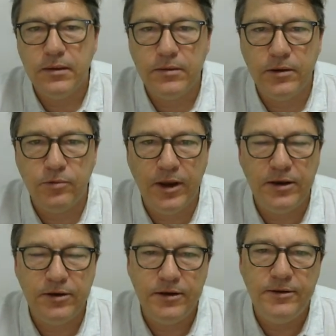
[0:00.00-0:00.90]
they're
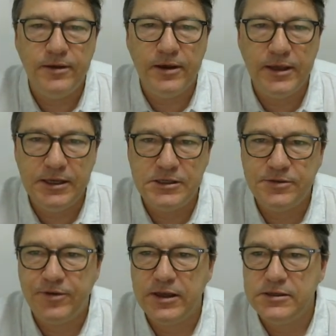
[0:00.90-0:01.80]
rendered east
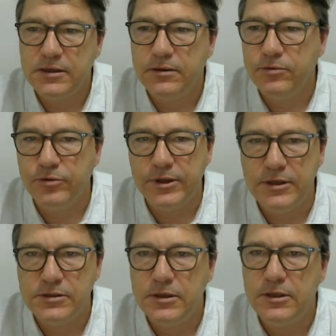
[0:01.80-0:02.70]
facing, or
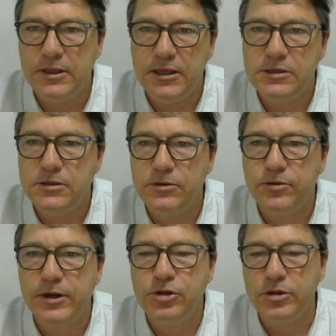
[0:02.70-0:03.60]
east in the eastern
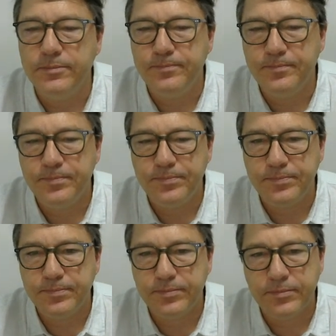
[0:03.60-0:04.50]
direction.
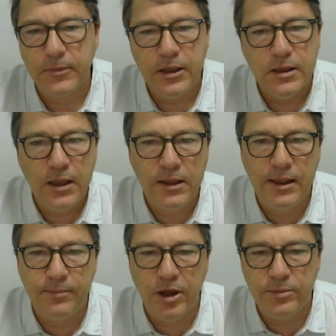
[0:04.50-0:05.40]
And
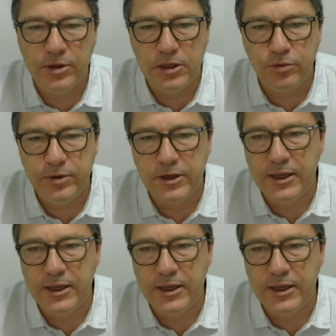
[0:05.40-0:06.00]
that might be a little bit